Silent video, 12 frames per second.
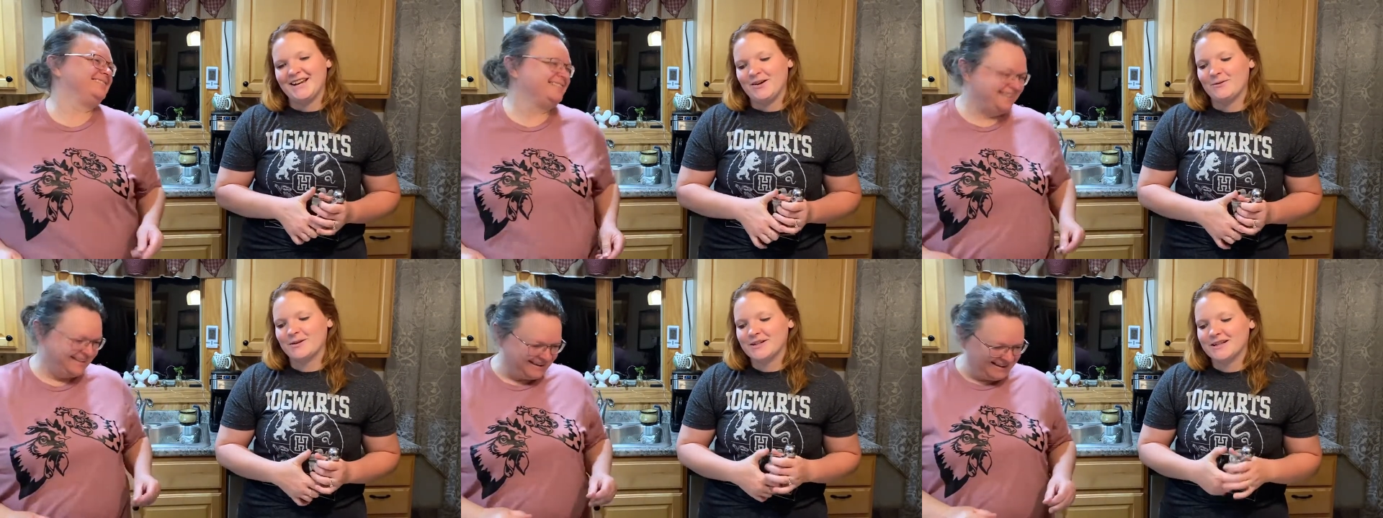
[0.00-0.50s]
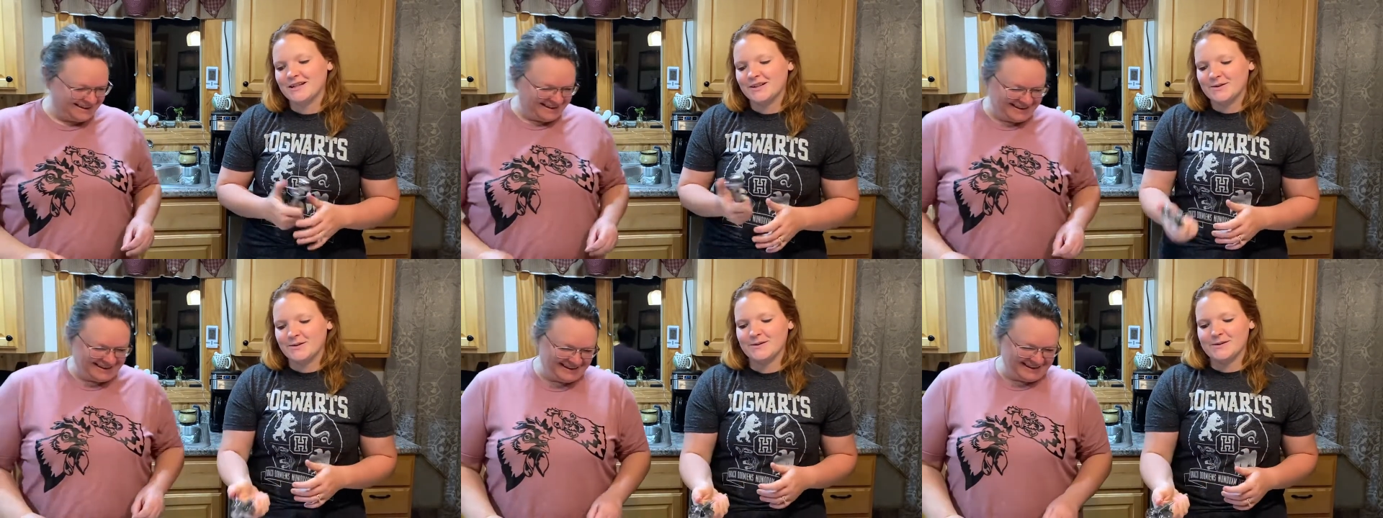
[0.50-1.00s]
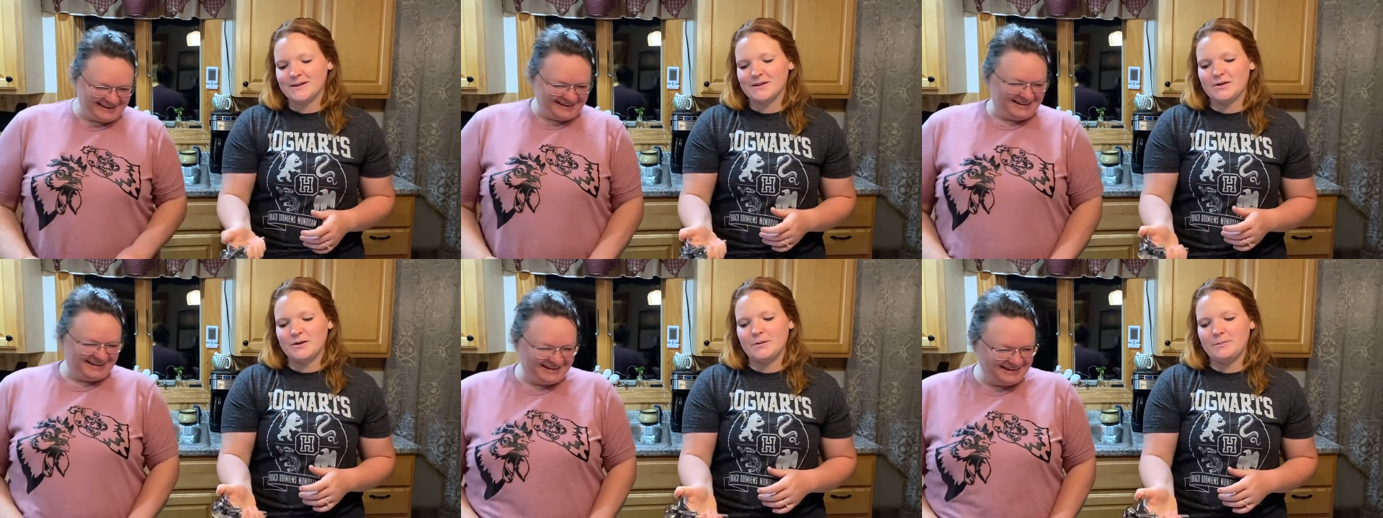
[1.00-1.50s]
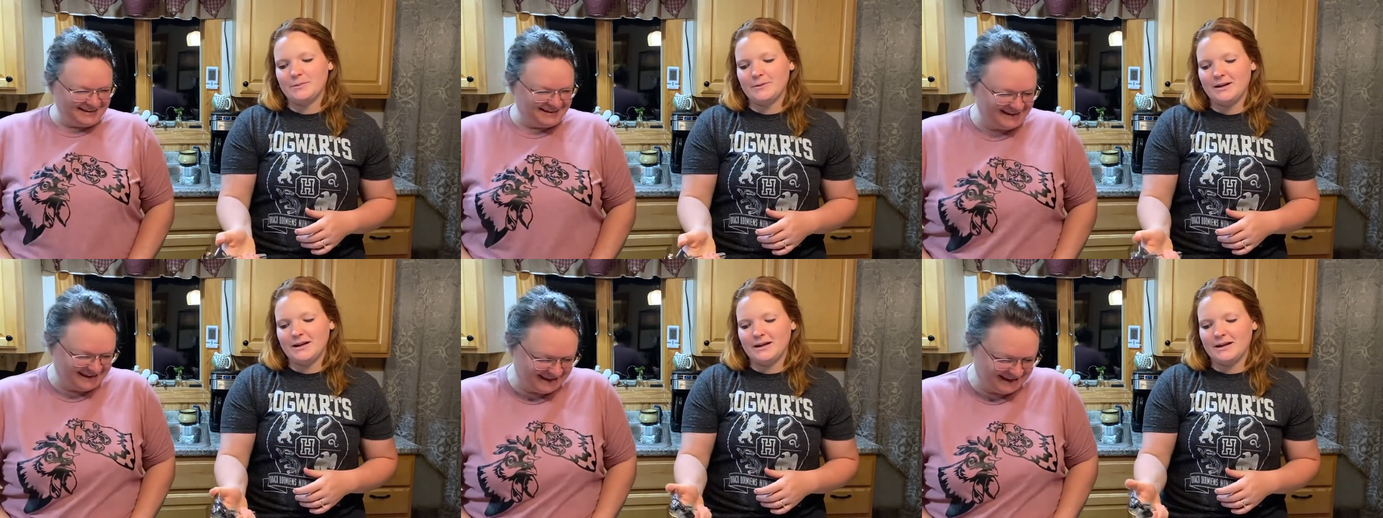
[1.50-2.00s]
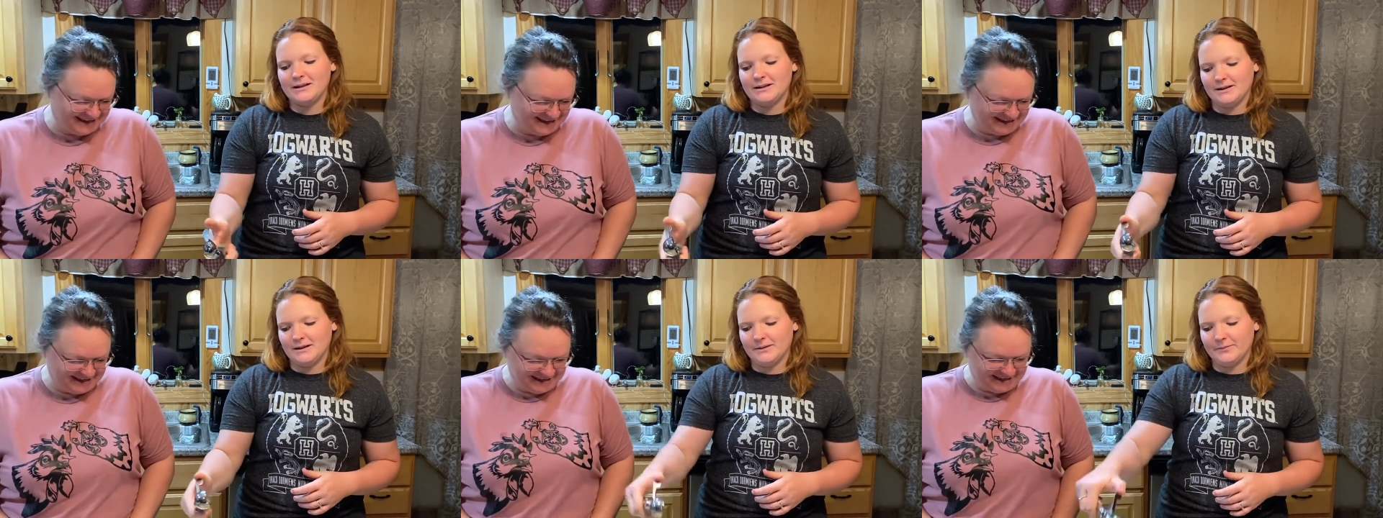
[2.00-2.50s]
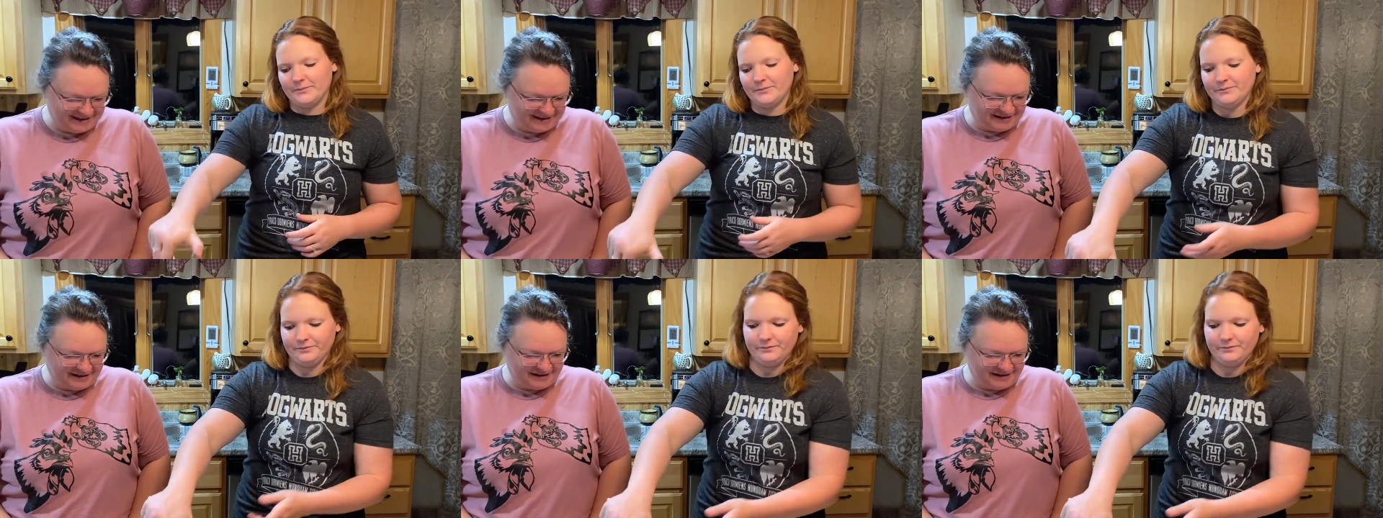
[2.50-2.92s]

Speaker 1: we're just gonna use a scoop and um,